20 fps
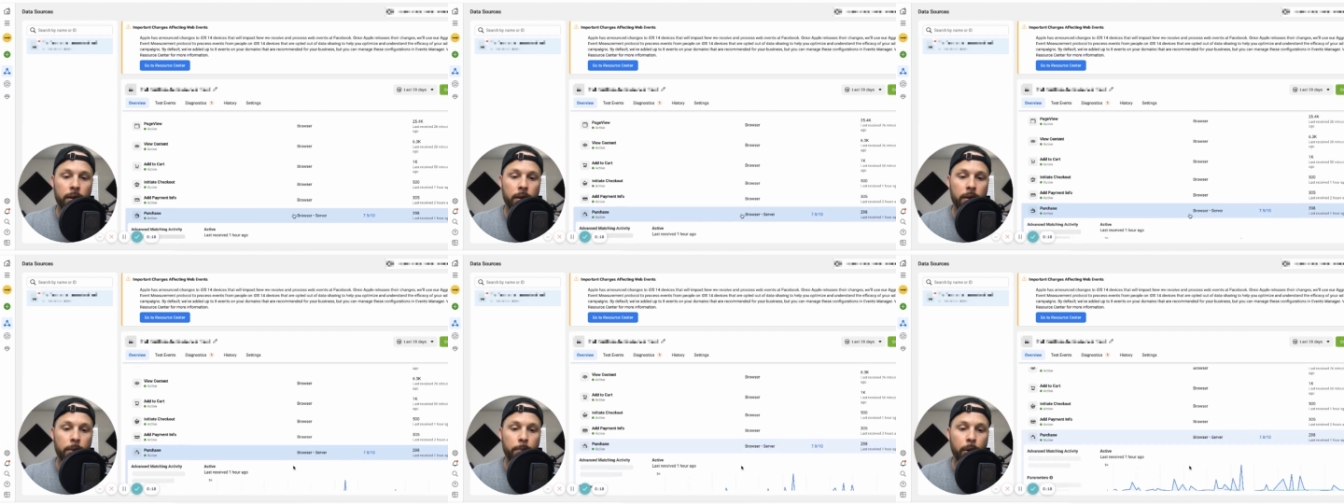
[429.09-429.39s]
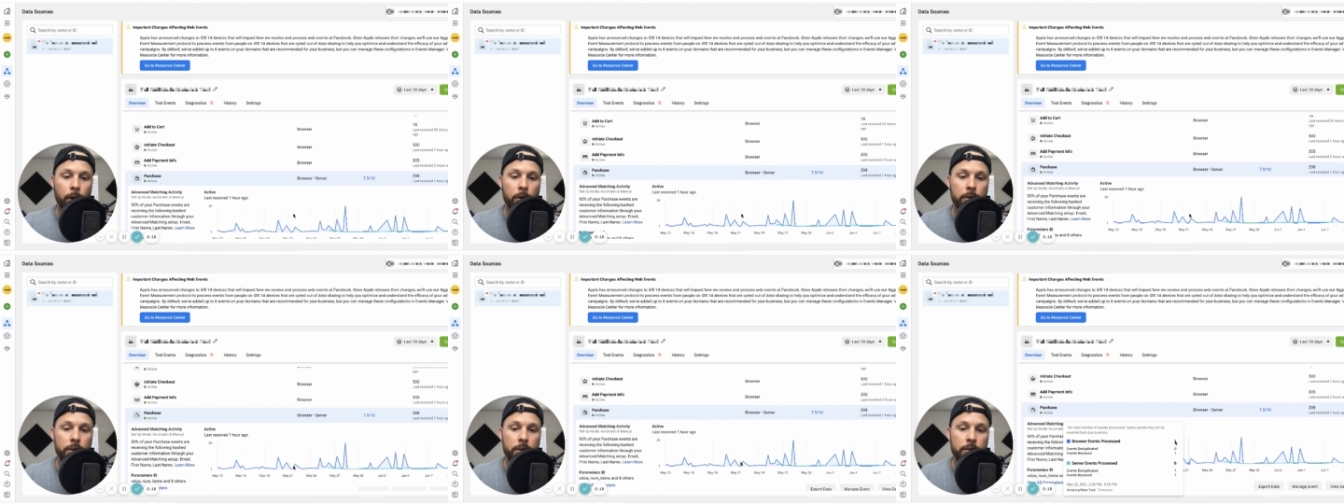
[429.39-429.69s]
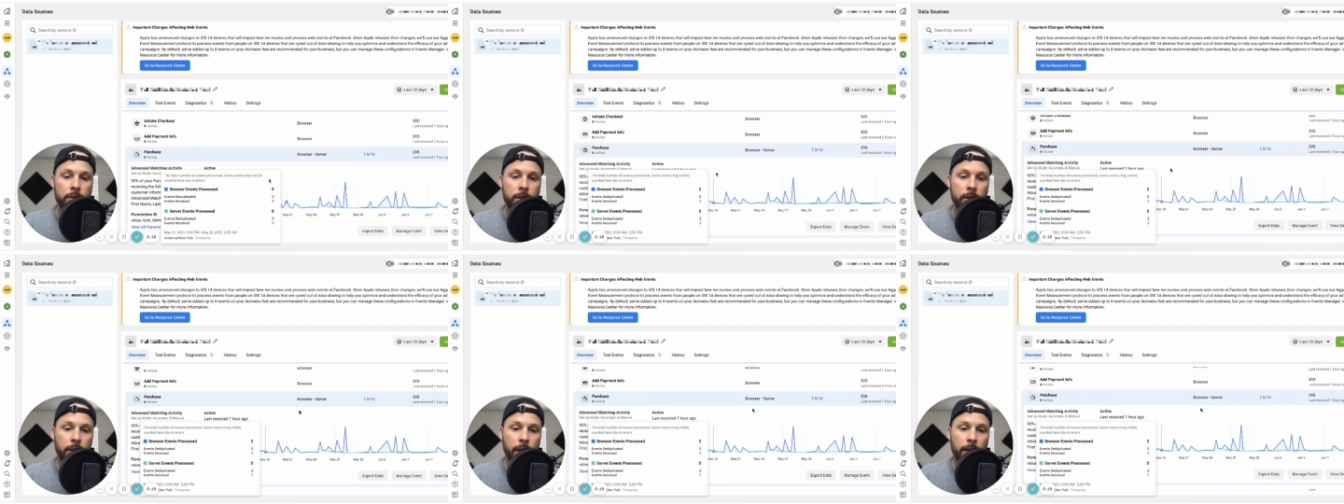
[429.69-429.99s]
the
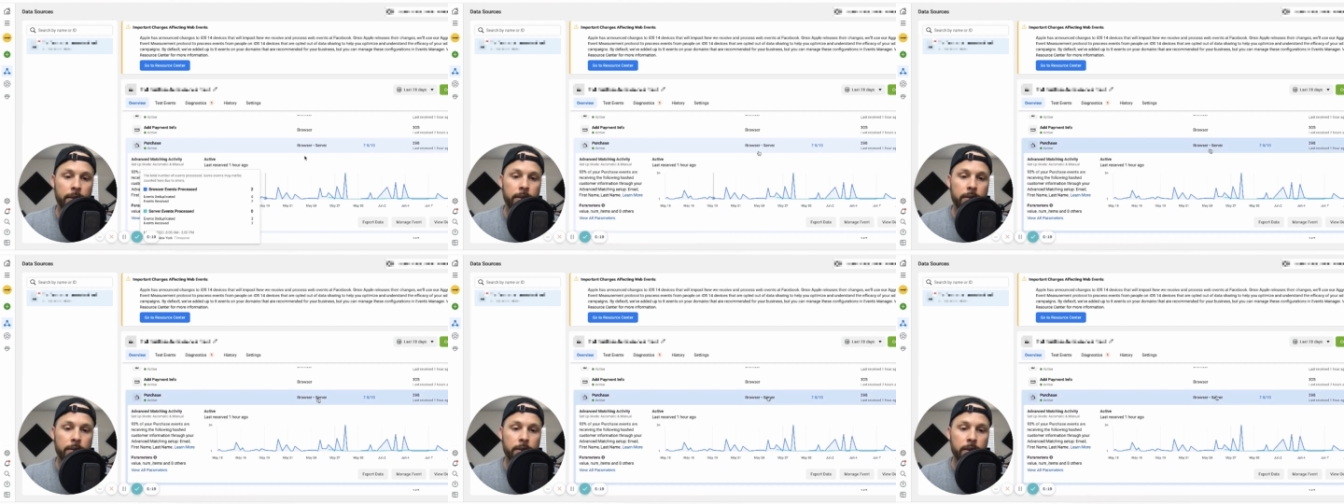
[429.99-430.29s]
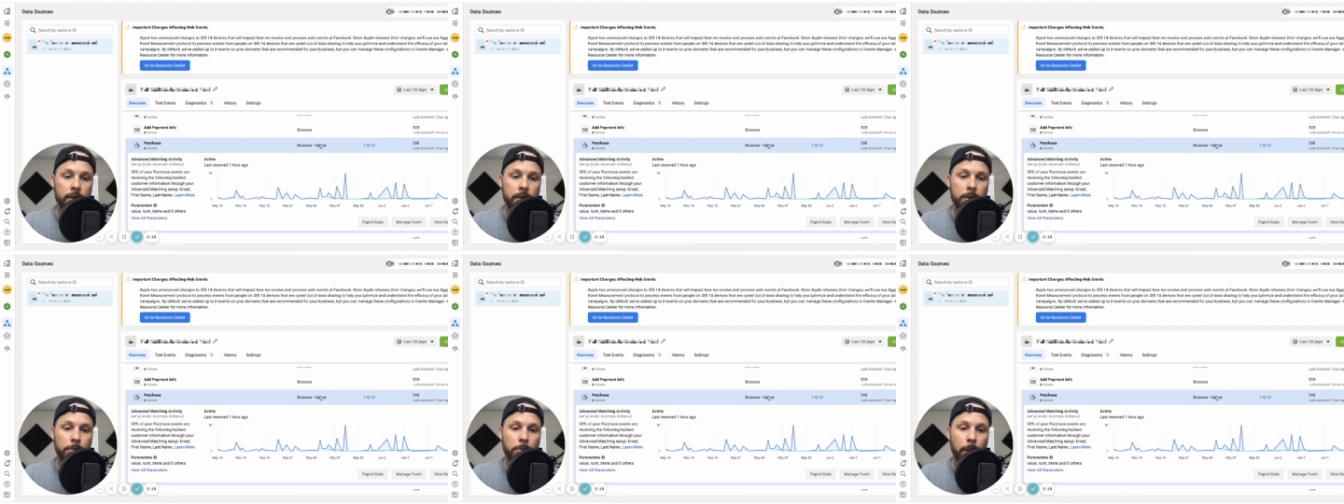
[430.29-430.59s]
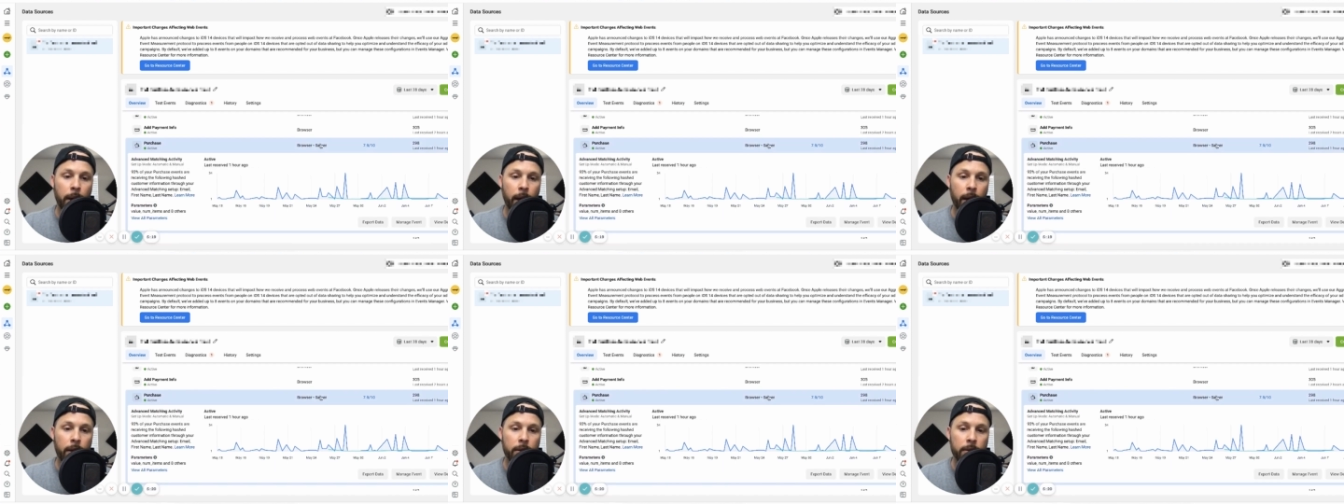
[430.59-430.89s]
purchase and let this
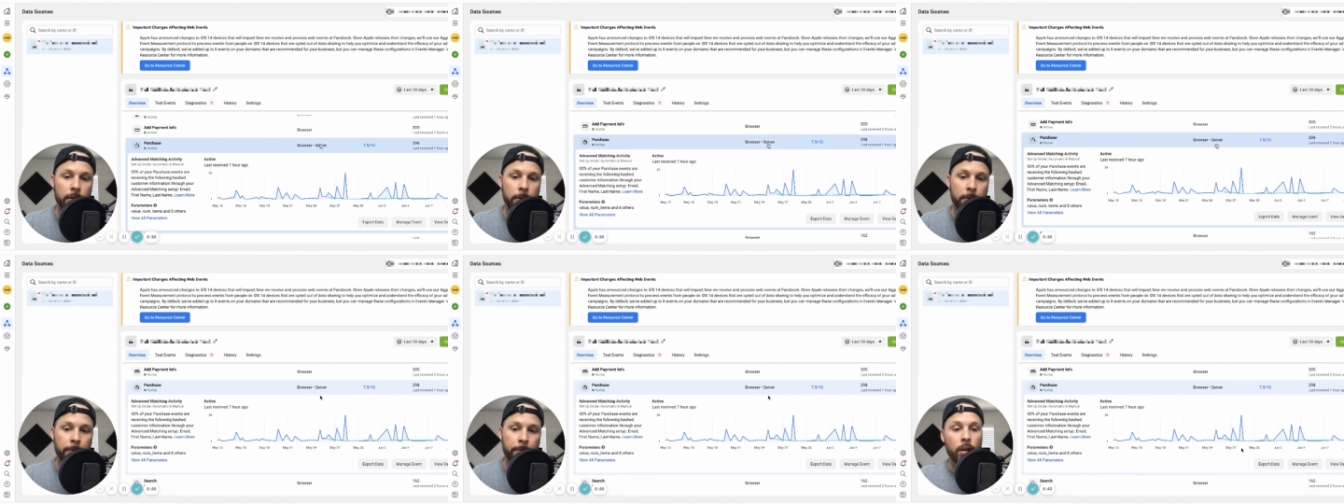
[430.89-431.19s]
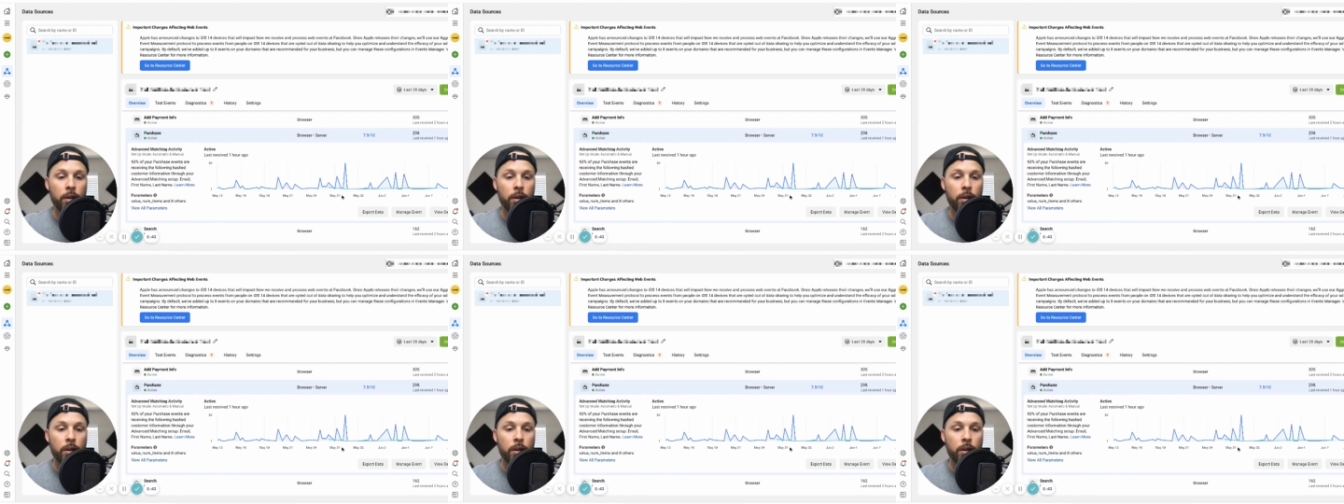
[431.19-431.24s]
expand.